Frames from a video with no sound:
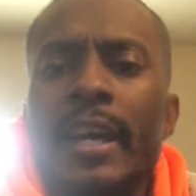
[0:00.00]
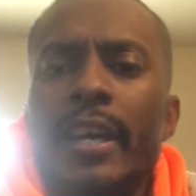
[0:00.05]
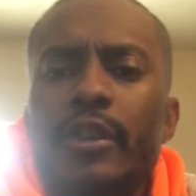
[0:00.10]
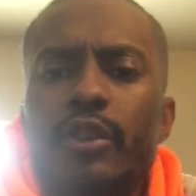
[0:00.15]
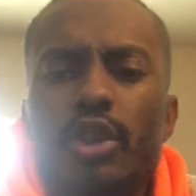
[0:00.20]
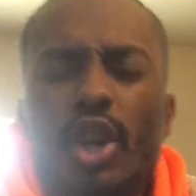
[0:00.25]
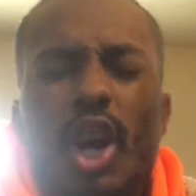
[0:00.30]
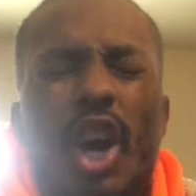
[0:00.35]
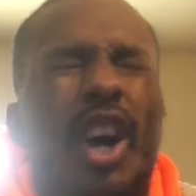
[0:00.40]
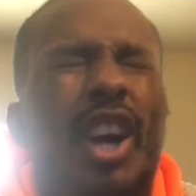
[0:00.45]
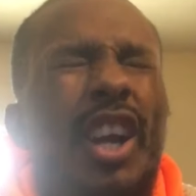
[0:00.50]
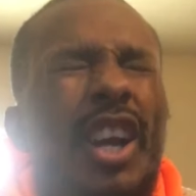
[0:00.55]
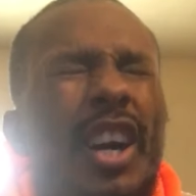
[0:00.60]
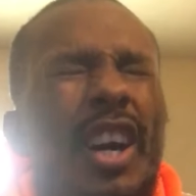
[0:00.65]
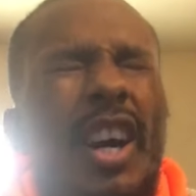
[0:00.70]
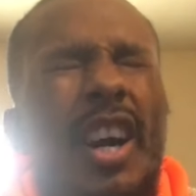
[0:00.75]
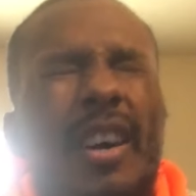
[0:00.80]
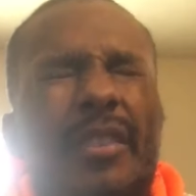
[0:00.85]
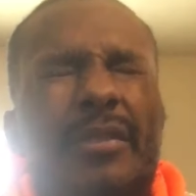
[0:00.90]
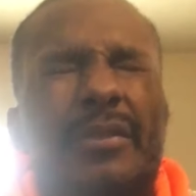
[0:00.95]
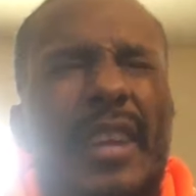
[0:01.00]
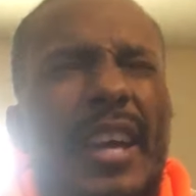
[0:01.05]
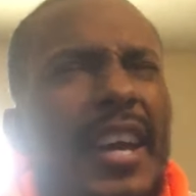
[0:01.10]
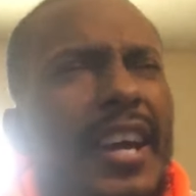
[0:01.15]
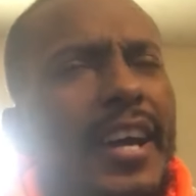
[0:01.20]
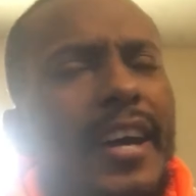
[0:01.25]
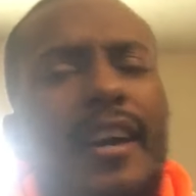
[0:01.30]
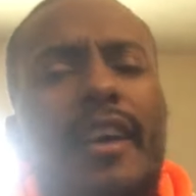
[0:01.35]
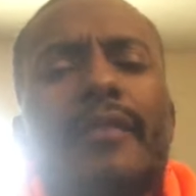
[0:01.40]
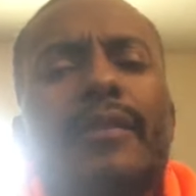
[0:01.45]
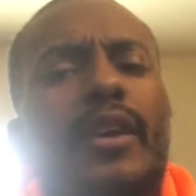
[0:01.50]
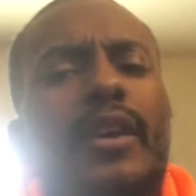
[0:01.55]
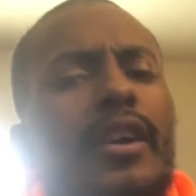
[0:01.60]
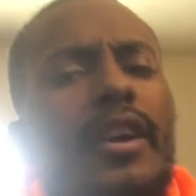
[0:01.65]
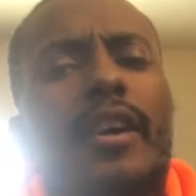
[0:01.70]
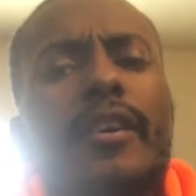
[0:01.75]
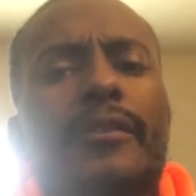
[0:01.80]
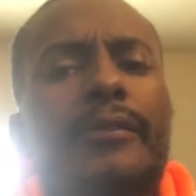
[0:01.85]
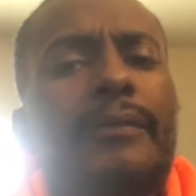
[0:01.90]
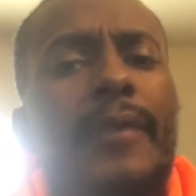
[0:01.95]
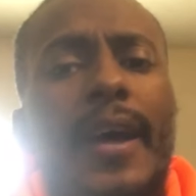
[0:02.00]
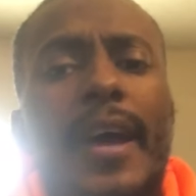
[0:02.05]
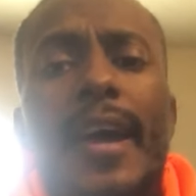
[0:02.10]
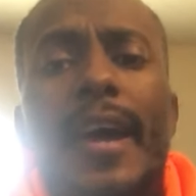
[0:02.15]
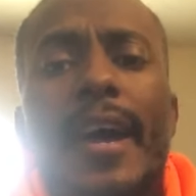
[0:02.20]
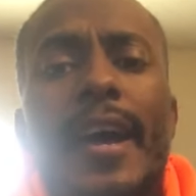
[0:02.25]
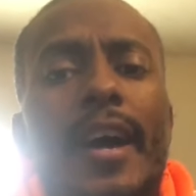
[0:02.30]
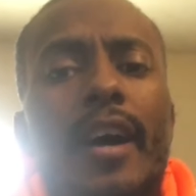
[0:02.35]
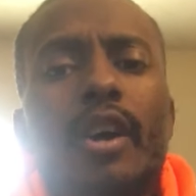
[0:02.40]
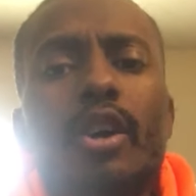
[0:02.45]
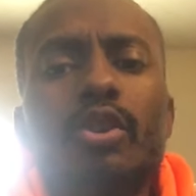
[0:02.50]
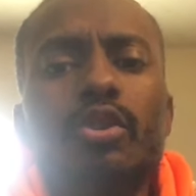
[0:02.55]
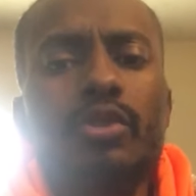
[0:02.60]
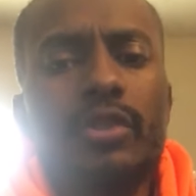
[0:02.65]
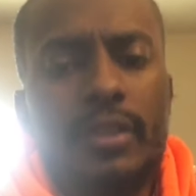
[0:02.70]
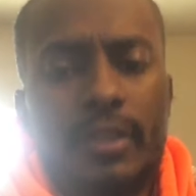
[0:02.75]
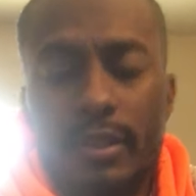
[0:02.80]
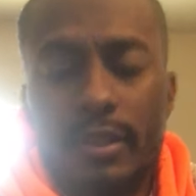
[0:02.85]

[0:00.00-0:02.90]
your love never fails.